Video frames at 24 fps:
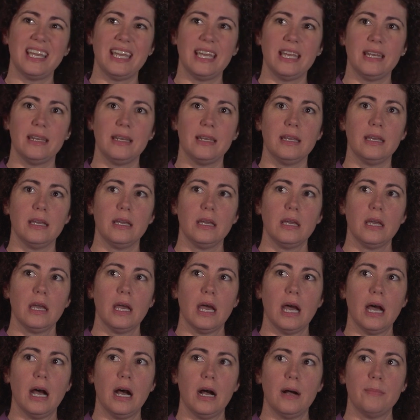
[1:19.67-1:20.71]
in
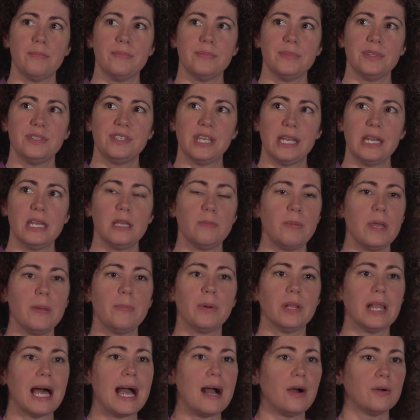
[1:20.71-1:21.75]
sending
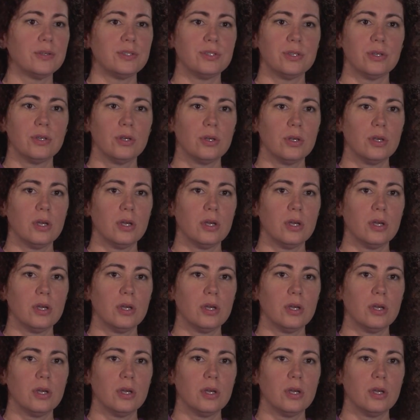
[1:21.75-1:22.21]
people out